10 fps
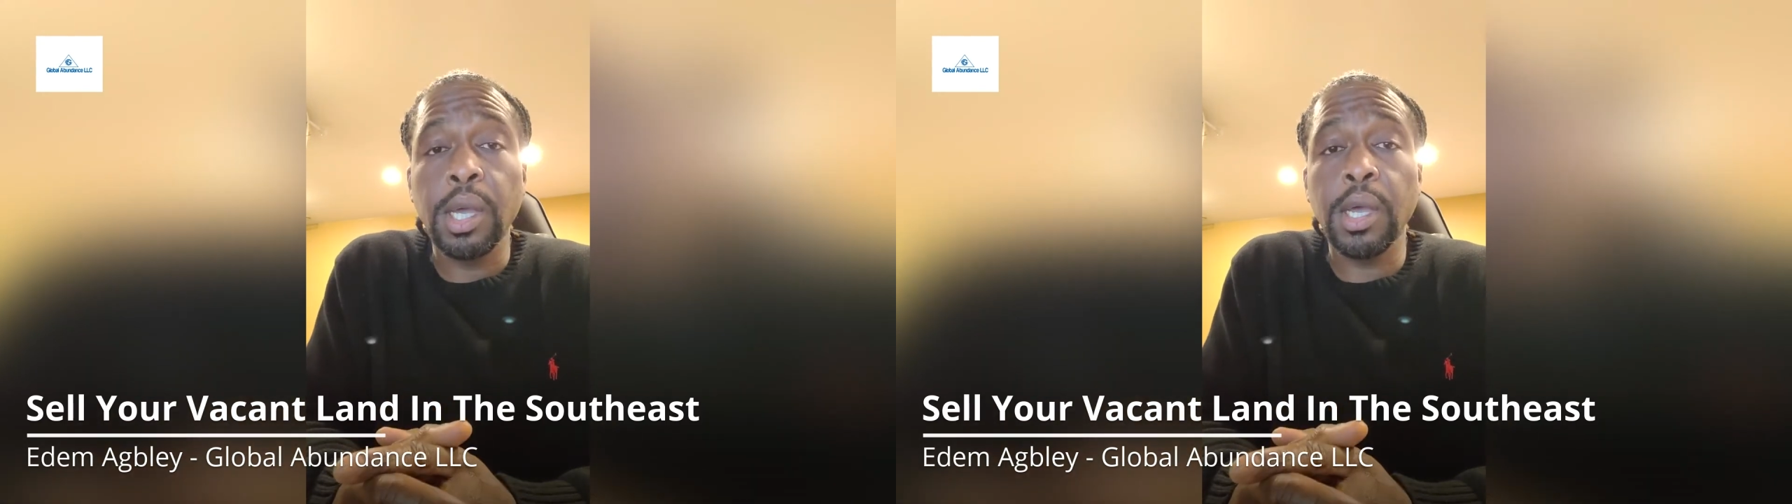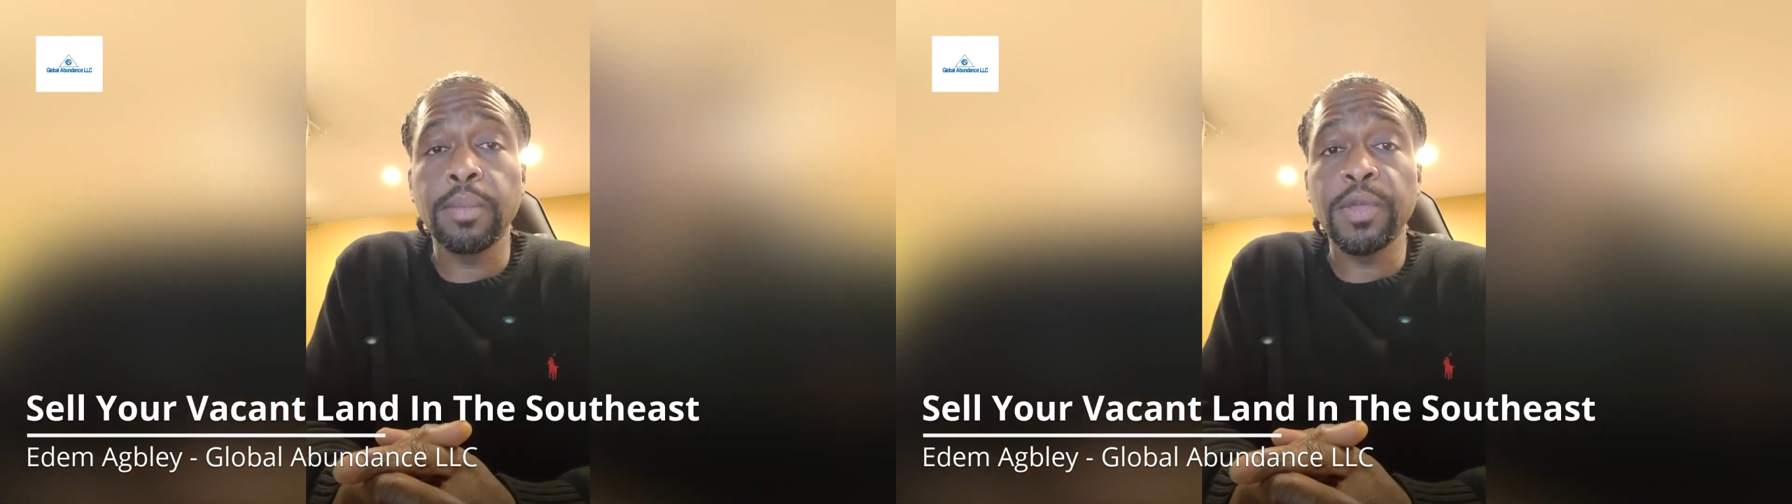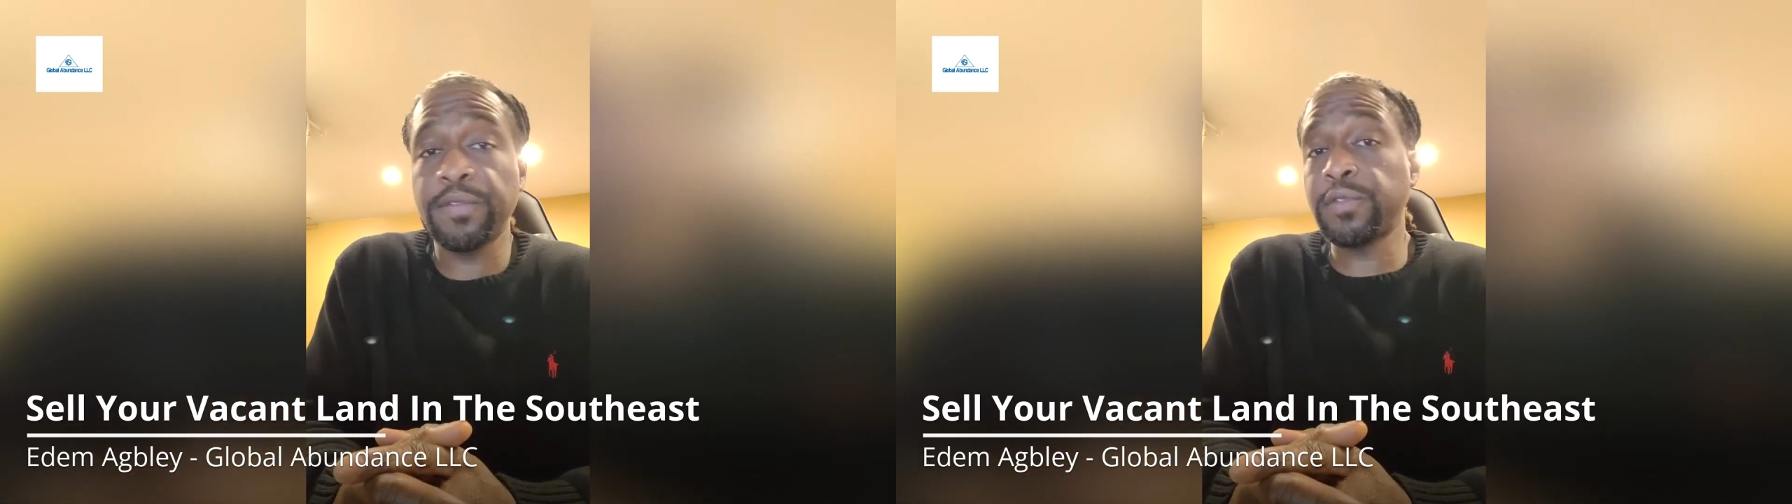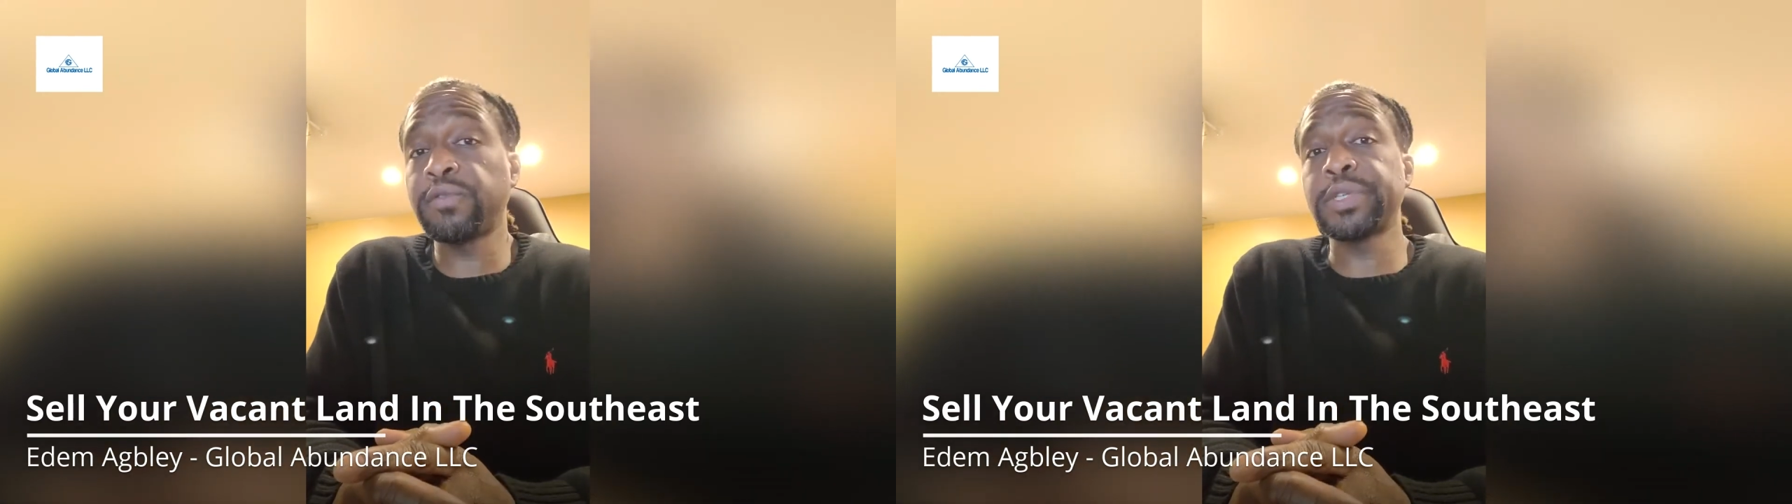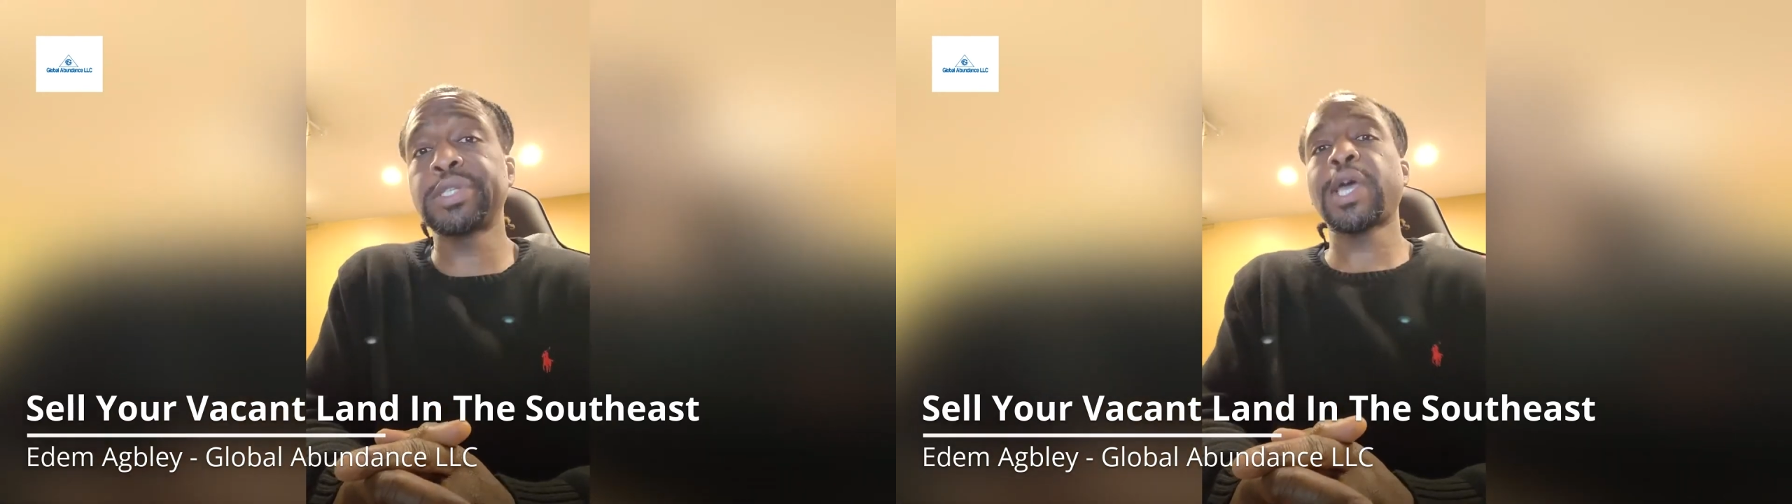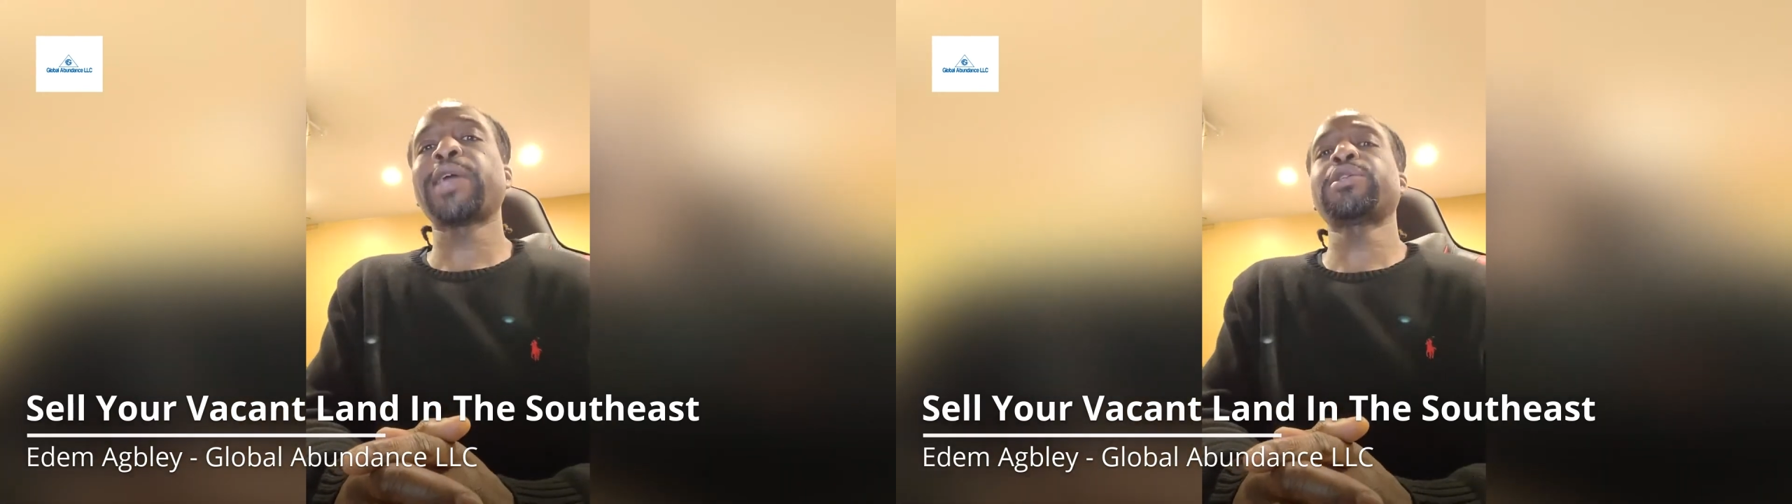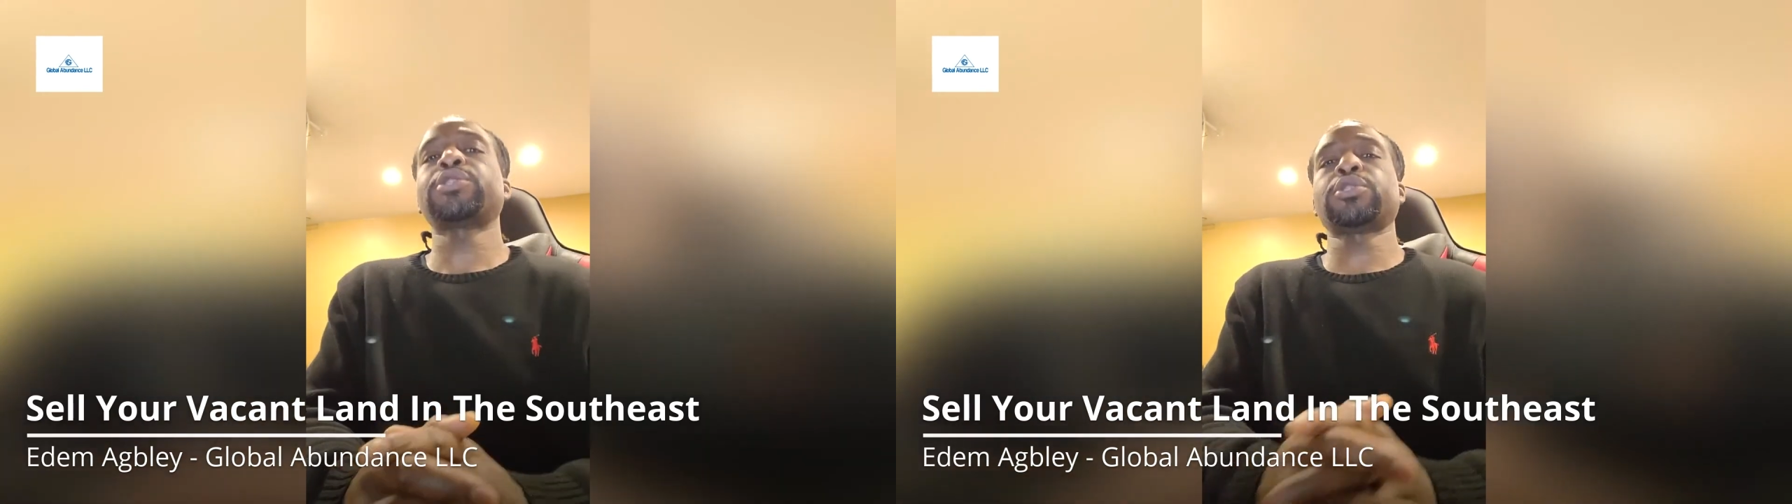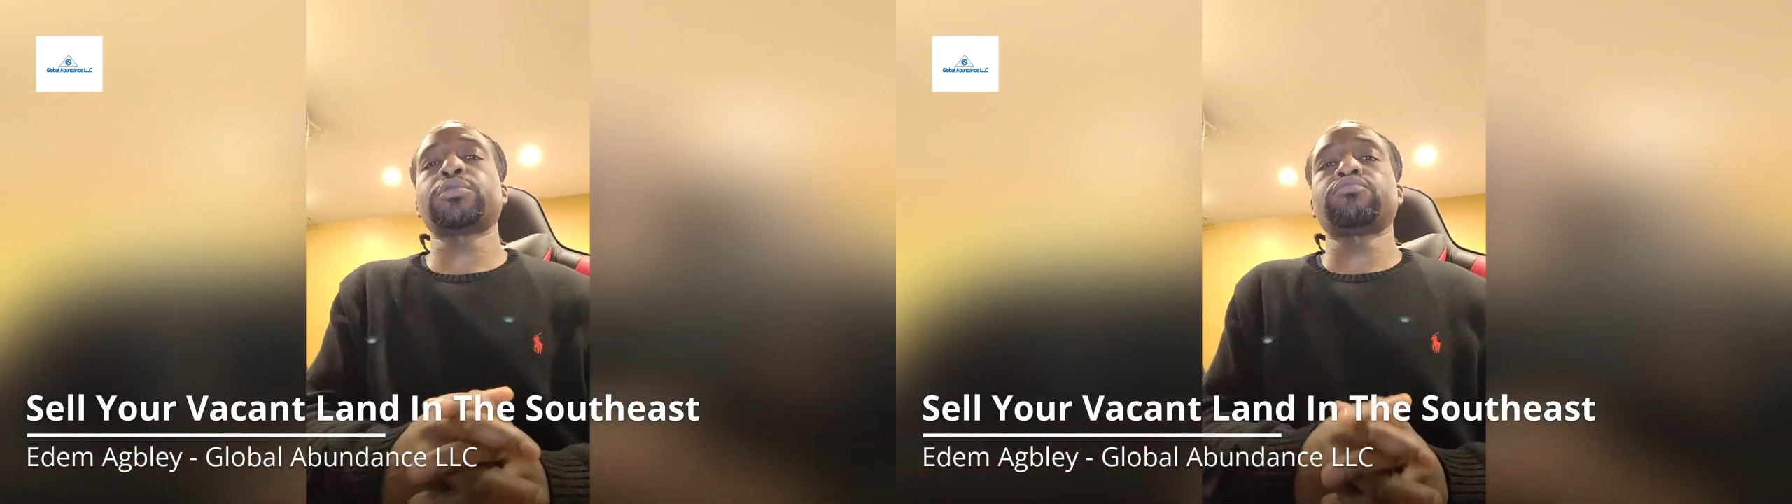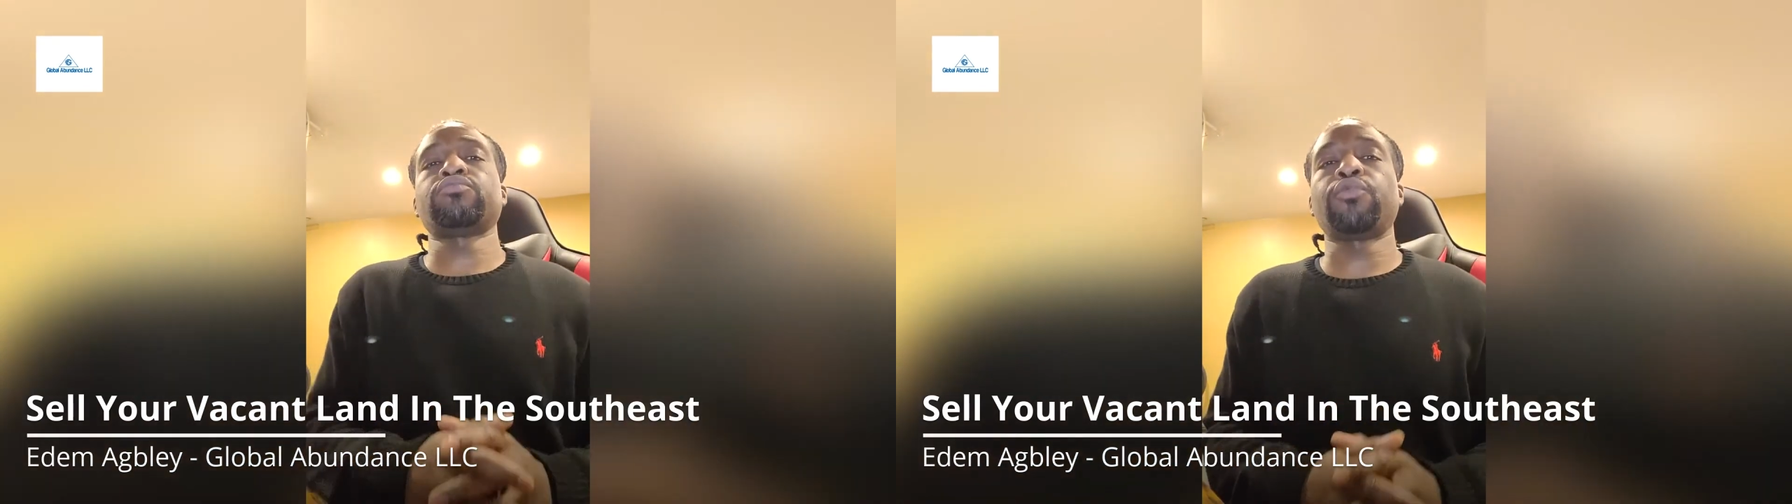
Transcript: Um, if you've decided you're